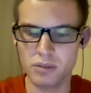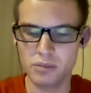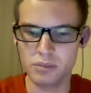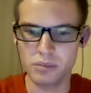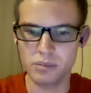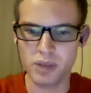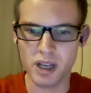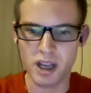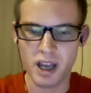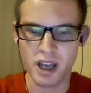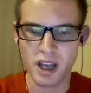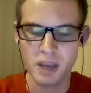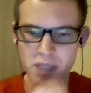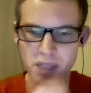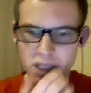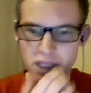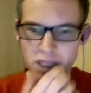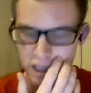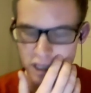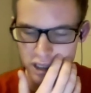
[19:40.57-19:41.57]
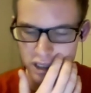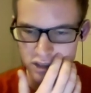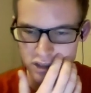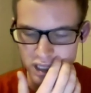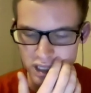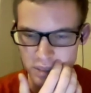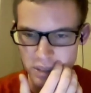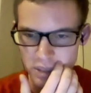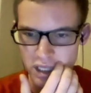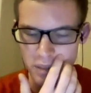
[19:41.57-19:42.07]
But I'm gonna send
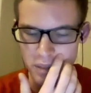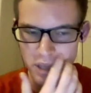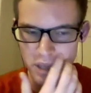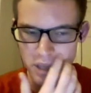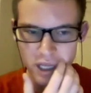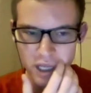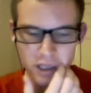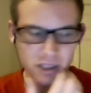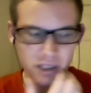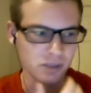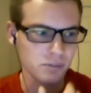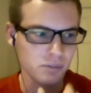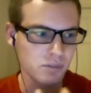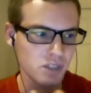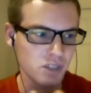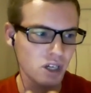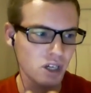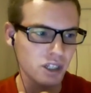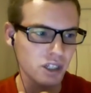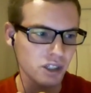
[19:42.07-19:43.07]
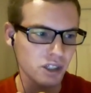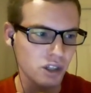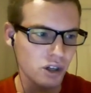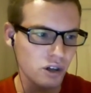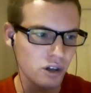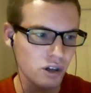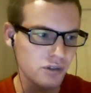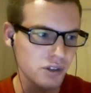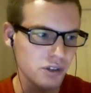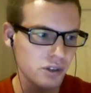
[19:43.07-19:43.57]
him an email, and y'all can go
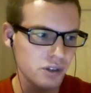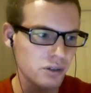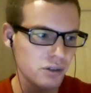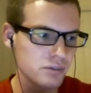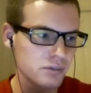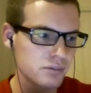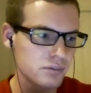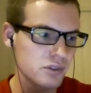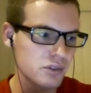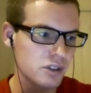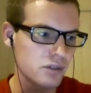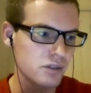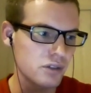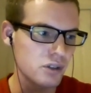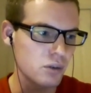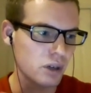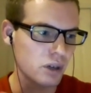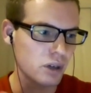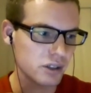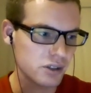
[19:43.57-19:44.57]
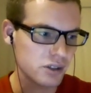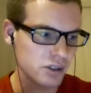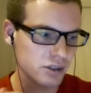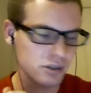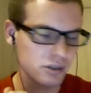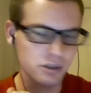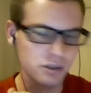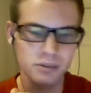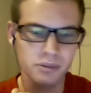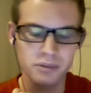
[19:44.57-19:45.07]
if you want to.